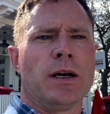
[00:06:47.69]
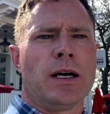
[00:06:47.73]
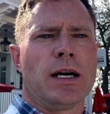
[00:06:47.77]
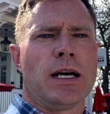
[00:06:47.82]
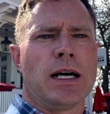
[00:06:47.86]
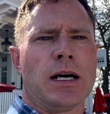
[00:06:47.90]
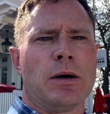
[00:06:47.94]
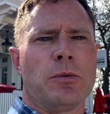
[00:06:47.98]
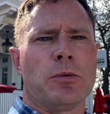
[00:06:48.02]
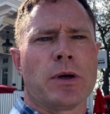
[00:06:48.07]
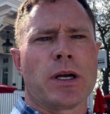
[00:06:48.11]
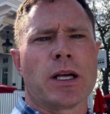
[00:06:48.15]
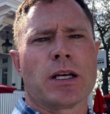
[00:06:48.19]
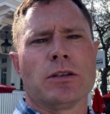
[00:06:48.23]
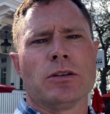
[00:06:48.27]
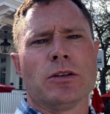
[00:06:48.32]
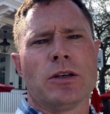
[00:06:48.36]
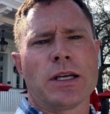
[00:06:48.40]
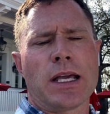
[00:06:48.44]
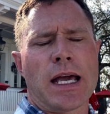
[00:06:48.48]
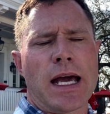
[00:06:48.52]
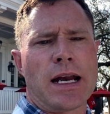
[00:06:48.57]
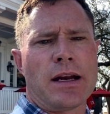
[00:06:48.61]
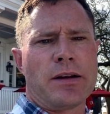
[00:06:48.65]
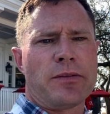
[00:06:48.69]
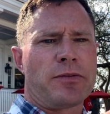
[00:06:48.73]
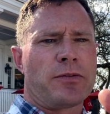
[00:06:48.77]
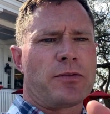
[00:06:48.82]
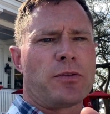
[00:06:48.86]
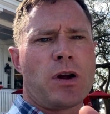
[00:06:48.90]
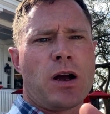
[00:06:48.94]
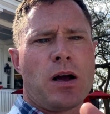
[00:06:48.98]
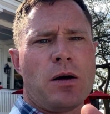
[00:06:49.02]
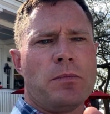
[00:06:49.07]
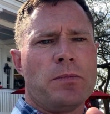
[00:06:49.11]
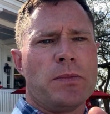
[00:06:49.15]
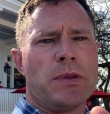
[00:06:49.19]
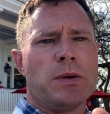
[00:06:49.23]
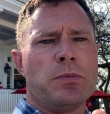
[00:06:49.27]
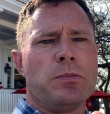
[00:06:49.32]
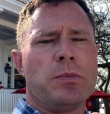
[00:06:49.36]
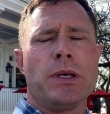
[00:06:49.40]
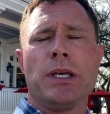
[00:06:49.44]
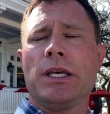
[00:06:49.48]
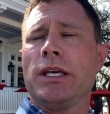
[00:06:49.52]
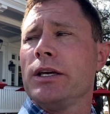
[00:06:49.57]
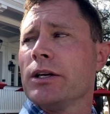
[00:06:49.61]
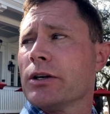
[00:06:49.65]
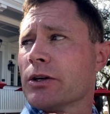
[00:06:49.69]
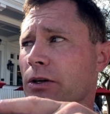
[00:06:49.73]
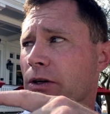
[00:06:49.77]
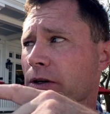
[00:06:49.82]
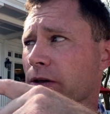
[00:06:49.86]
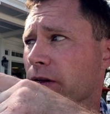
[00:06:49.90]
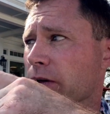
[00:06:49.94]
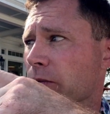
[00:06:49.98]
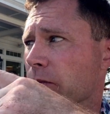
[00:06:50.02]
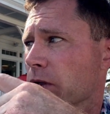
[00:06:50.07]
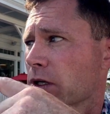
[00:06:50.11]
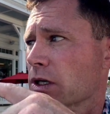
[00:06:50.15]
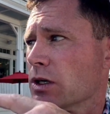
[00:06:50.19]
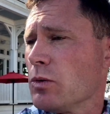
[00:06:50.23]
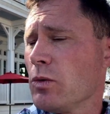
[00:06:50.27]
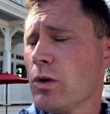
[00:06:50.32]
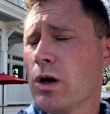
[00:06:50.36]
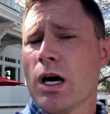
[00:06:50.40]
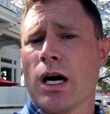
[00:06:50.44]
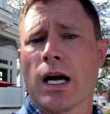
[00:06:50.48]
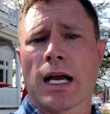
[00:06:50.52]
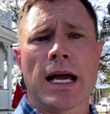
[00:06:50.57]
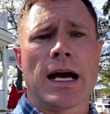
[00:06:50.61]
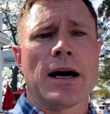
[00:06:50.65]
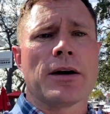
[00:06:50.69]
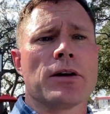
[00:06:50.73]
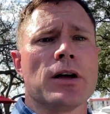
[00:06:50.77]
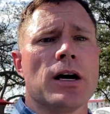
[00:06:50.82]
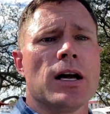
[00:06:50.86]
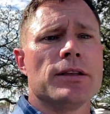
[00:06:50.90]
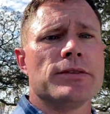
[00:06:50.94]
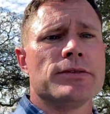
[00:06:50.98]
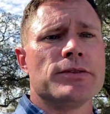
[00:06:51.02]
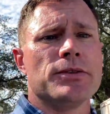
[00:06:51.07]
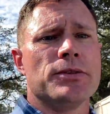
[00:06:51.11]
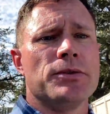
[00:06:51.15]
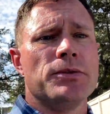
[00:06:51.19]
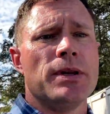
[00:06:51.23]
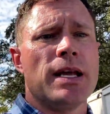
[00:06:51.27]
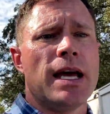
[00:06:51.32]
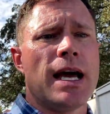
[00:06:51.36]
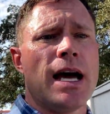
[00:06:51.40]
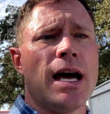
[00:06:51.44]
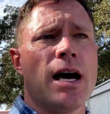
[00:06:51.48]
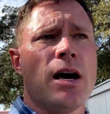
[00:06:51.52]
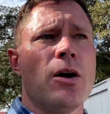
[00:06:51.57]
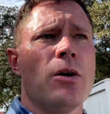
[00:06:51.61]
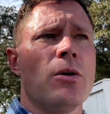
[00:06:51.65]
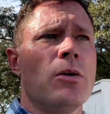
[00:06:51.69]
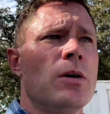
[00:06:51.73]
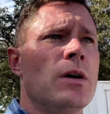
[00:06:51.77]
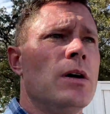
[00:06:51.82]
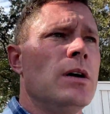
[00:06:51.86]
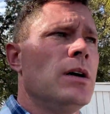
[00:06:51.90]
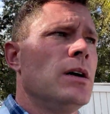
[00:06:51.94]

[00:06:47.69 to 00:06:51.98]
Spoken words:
We're going to look at it from the pier that we're going to walk out onto now.